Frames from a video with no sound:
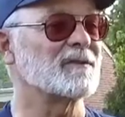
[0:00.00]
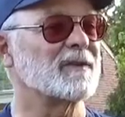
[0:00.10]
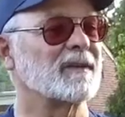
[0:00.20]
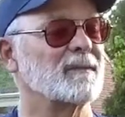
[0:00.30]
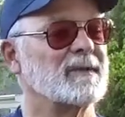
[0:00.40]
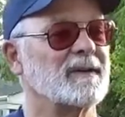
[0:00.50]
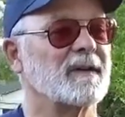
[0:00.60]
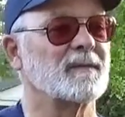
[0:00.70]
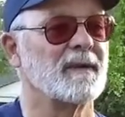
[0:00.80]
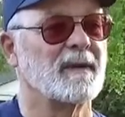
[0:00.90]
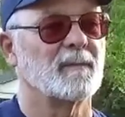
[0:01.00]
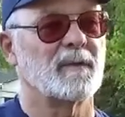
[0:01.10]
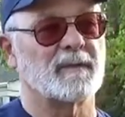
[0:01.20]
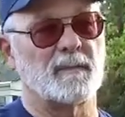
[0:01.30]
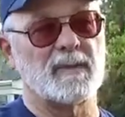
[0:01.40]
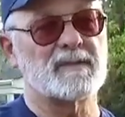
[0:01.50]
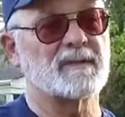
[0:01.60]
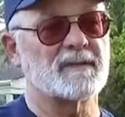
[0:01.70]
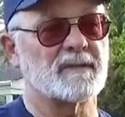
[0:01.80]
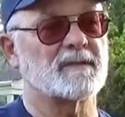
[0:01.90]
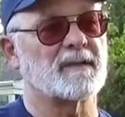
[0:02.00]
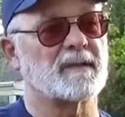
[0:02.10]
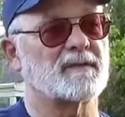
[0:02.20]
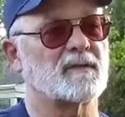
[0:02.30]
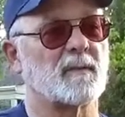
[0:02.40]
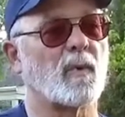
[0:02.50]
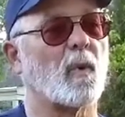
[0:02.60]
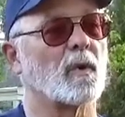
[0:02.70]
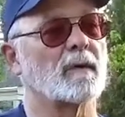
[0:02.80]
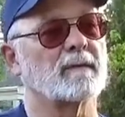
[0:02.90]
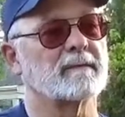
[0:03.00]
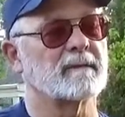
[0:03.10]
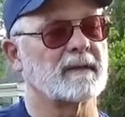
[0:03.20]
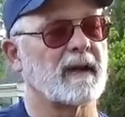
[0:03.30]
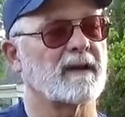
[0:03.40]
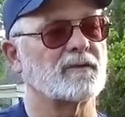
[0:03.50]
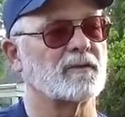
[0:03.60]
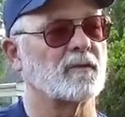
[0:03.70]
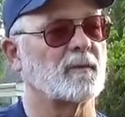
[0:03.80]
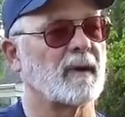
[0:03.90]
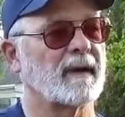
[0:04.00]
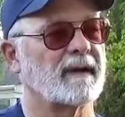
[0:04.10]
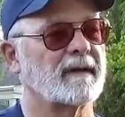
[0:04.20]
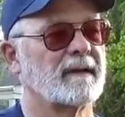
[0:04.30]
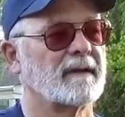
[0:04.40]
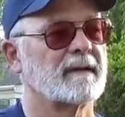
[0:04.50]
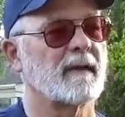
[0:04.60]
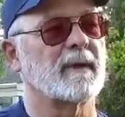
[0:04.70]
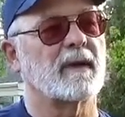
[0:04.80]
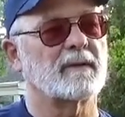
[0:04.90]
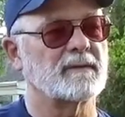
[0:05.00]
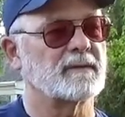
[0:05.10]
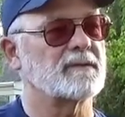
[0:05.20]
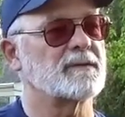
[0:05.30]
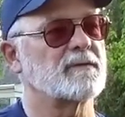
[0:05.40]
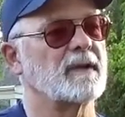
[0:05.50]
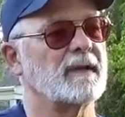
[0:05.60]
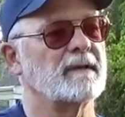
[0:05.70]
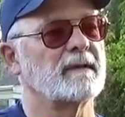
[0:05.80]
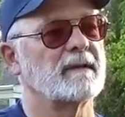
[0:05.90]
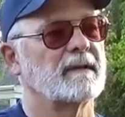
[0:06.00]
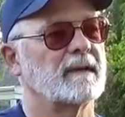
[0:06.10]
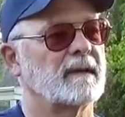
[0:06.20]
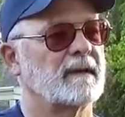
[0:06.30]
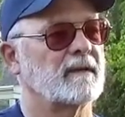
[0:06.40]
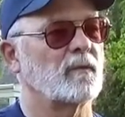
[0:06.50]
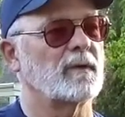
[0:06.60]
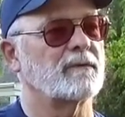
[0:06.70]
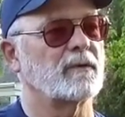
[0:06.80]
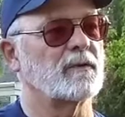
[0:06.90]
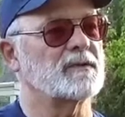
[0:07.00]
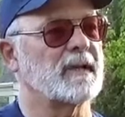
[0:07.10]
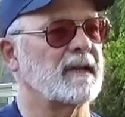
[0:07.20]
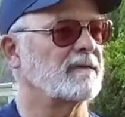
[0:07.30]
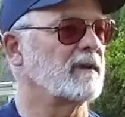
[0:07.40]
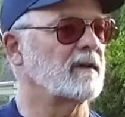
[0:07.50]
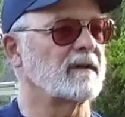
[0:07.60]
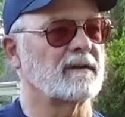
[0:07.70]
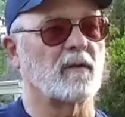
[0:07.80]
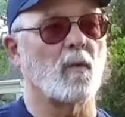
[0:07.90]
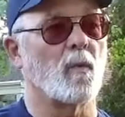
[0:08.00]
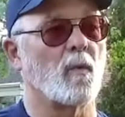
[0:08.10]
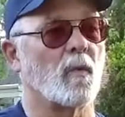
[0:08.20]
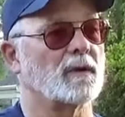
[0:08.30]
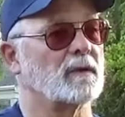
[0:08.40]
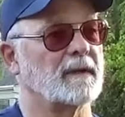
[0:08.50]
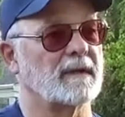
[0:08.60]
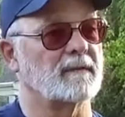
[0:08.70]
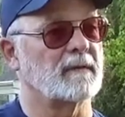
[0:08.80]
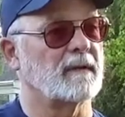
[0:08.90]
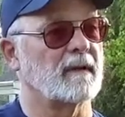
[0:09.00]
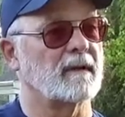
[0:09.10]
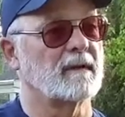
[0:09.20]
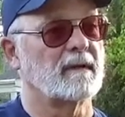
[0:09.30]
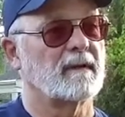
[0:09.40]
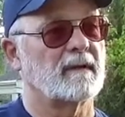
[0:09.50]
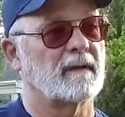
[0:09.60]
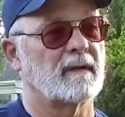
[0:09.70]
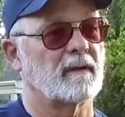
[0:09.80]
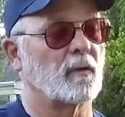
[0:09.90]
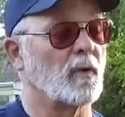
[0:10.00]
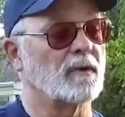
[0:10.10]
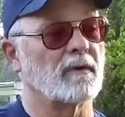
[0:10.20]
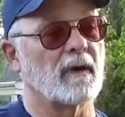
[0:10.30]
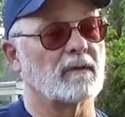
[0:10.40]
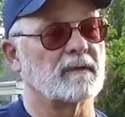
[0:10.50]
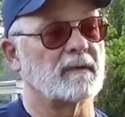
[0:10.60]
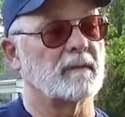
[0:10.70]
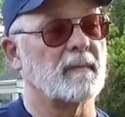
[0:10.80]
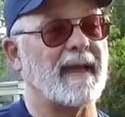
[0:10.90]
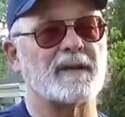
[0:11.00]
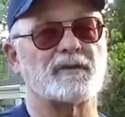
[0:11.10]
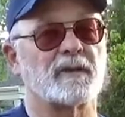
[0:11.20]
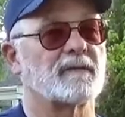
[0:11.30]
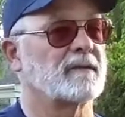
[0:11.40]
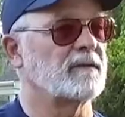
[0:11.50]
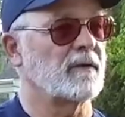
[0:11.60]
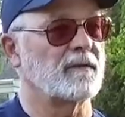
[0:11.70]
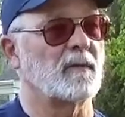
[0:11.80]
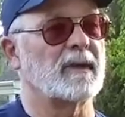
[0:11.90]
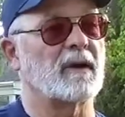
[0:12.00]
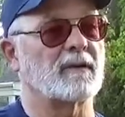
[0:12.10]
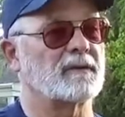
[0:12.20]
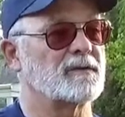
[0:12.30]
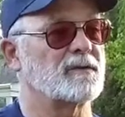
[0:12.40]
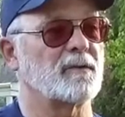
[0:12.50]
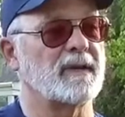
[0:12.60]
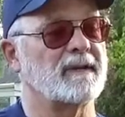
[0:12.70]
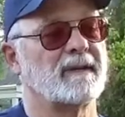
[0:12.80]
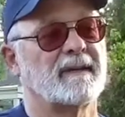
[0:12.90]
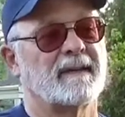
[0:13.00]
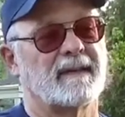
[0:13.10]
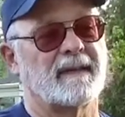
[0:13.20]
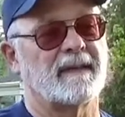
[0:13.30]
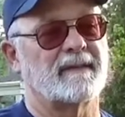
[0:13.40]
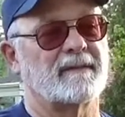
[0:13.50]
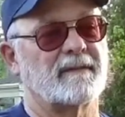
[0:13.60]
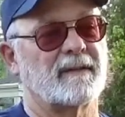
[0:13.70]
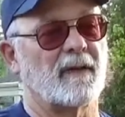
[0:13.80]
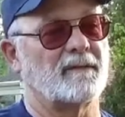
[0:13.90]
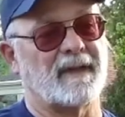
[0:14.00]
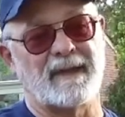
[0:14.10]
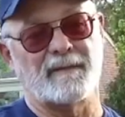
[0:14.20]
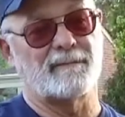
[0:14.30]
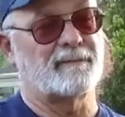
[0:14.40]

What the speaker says: that can be done. But the businesses, they support the car show by coming out into the street and whatever goods they have, like Wonderland or Wonderground Magic. They'll be out on the street, and they have